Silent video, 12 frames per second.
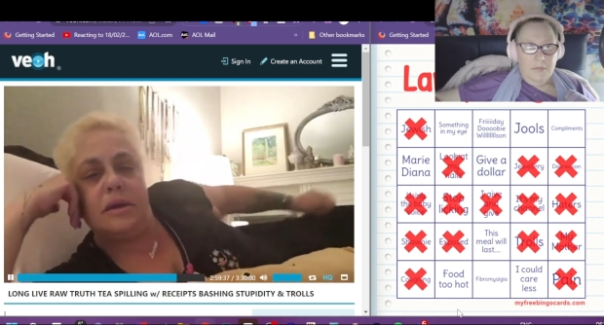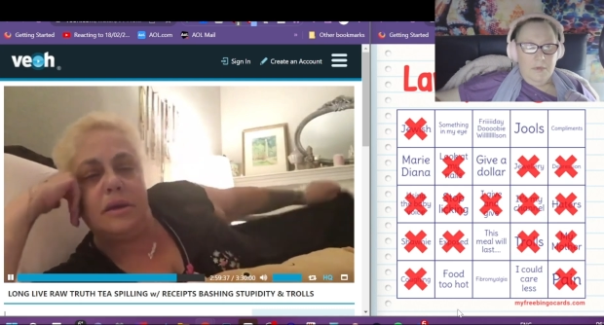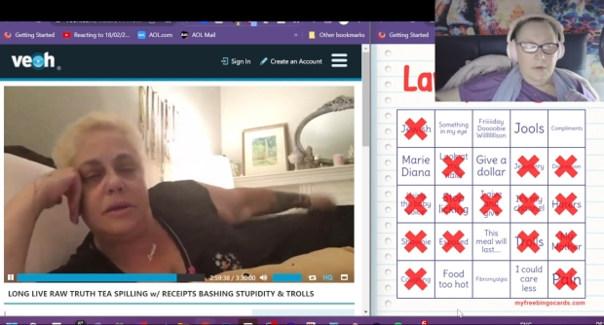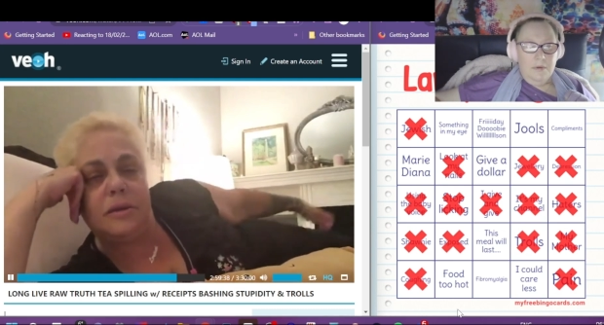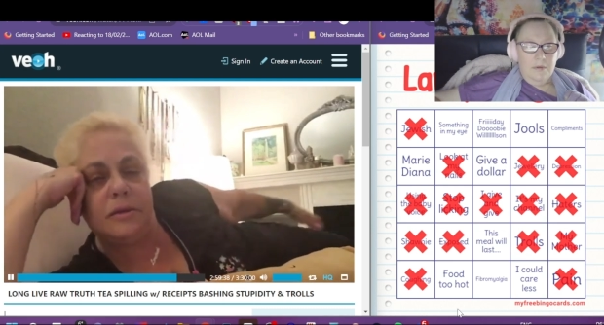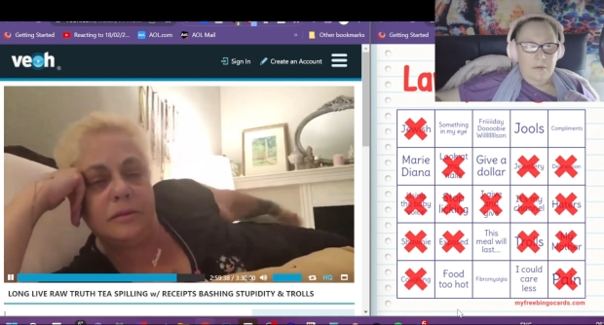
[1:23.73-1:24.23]

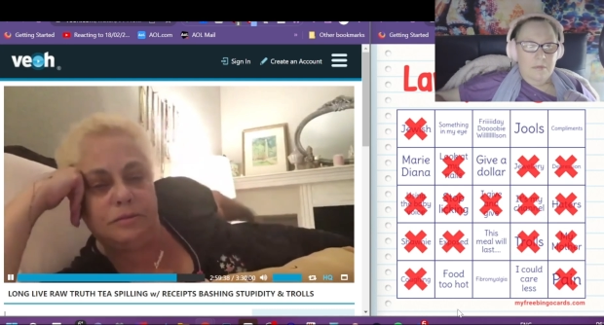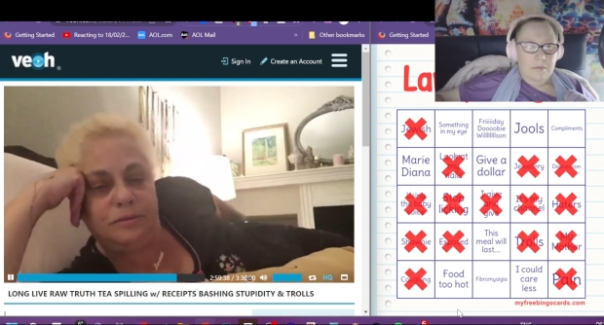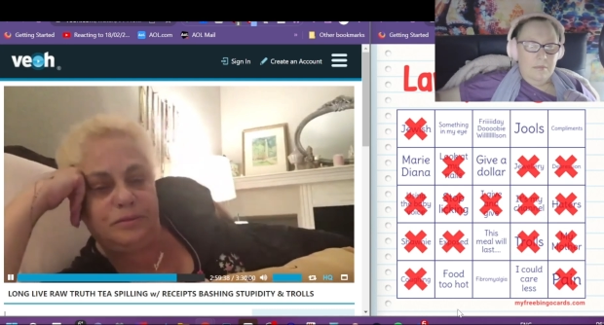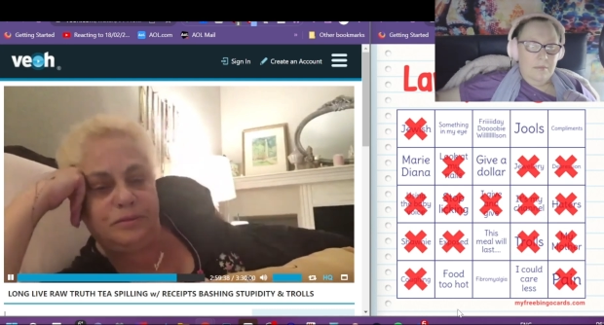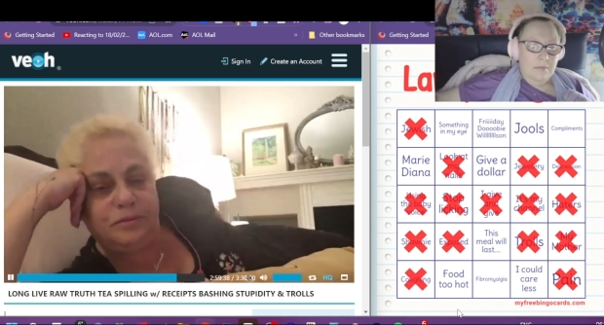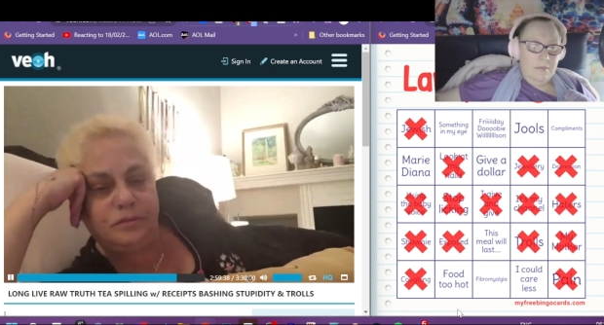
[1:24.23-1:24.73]

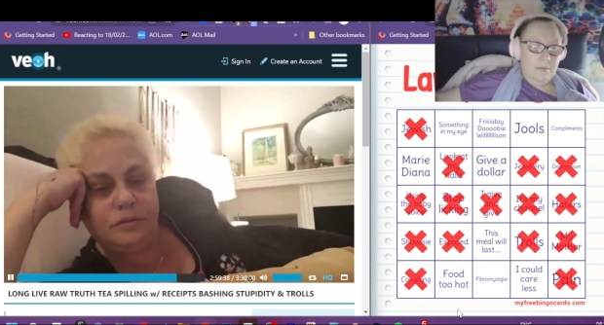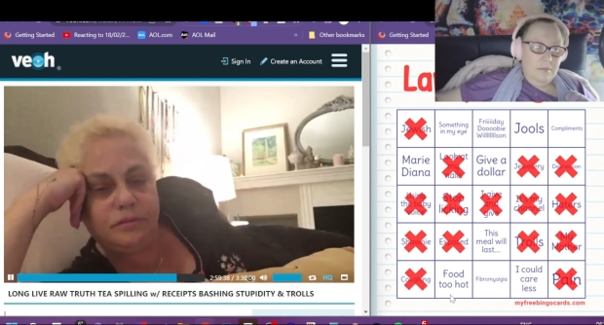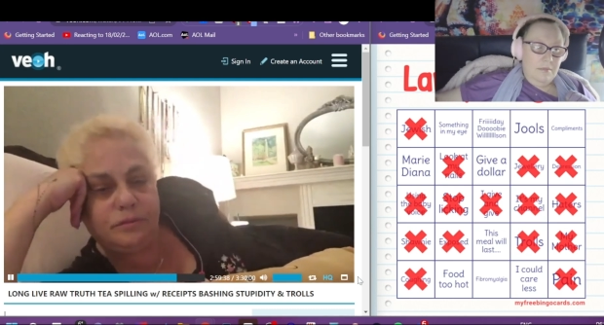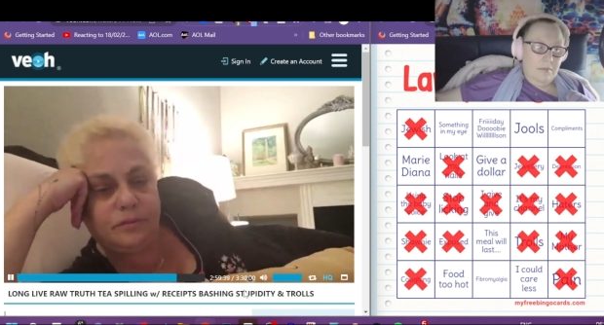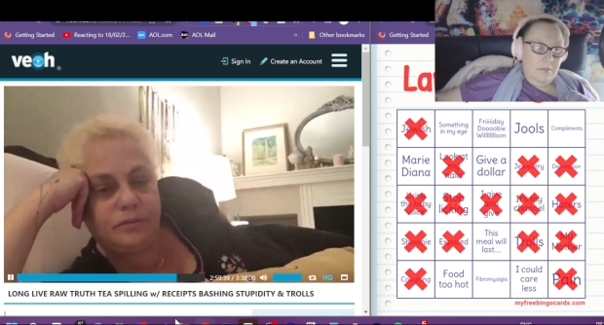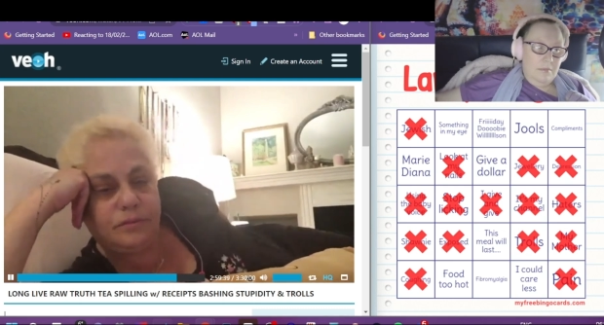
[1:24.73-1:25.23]

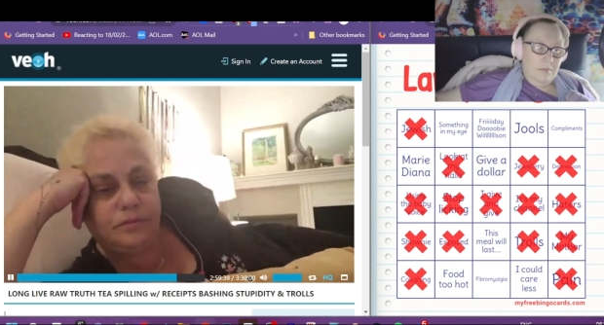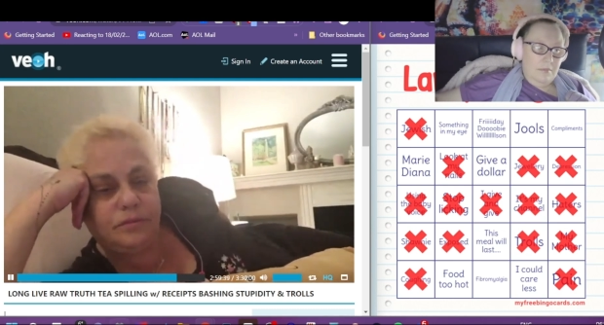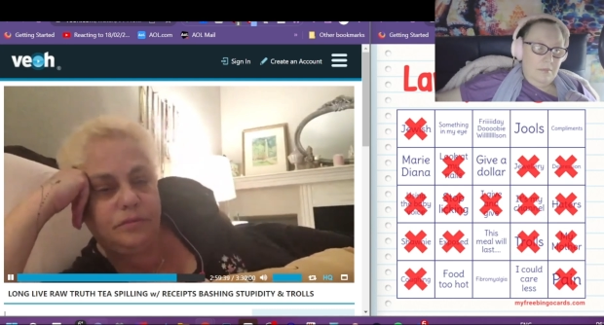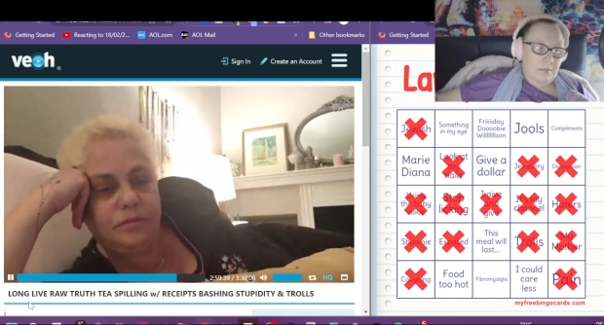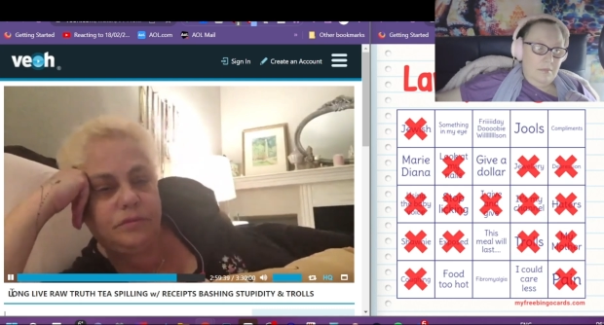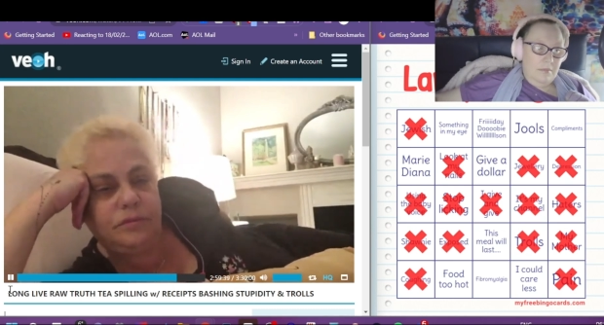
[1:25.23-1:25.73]

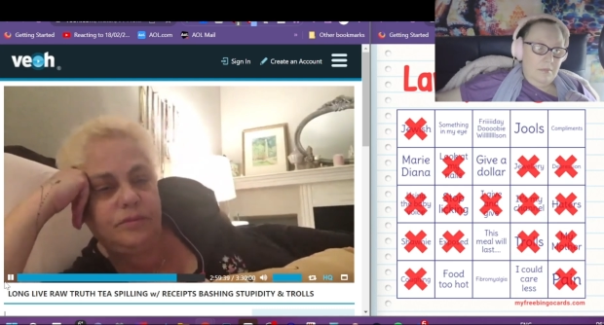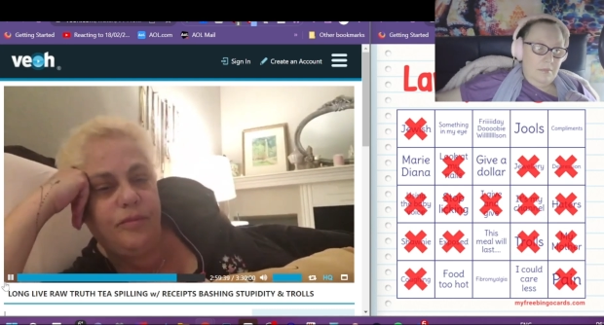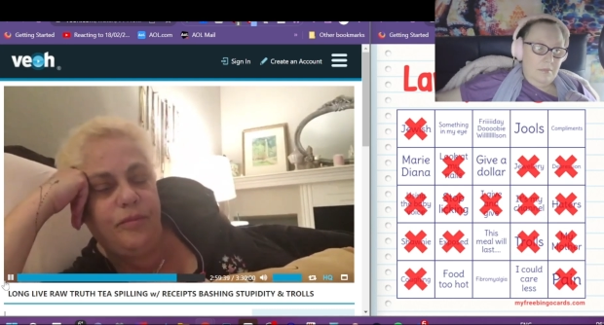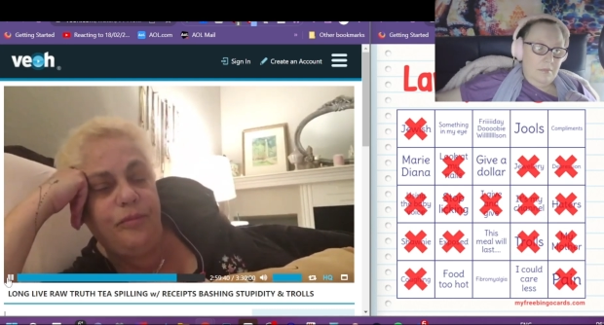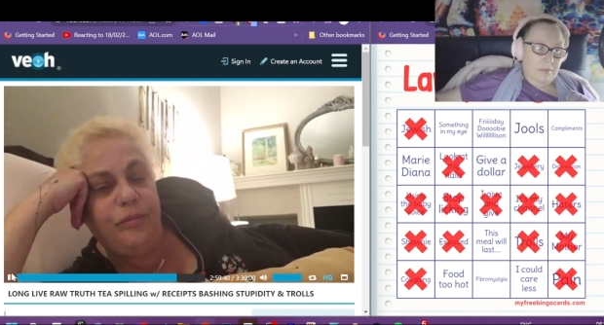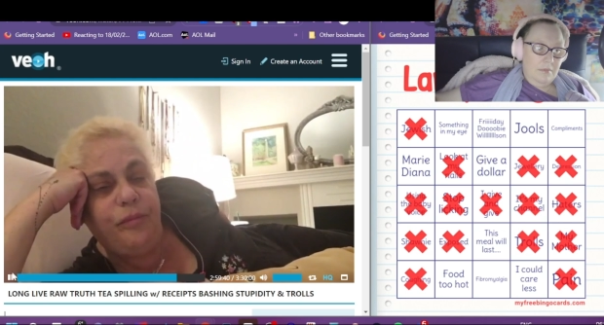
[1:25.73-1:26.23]

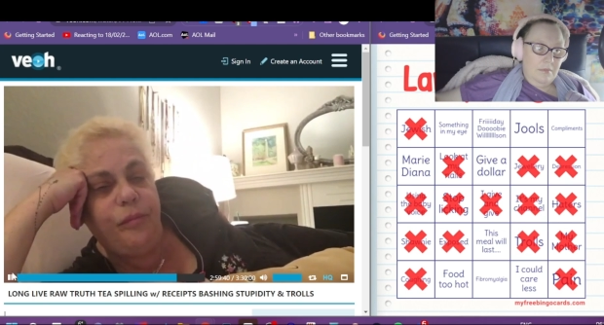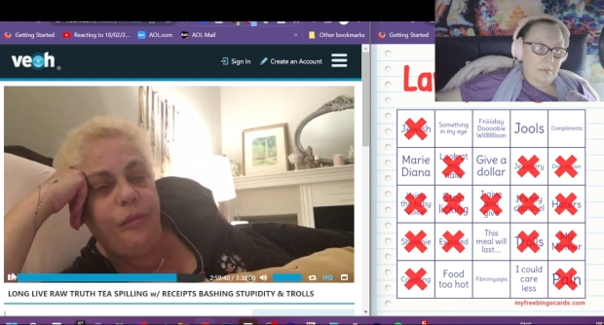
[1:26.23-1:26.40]
No one is speaking in this clip.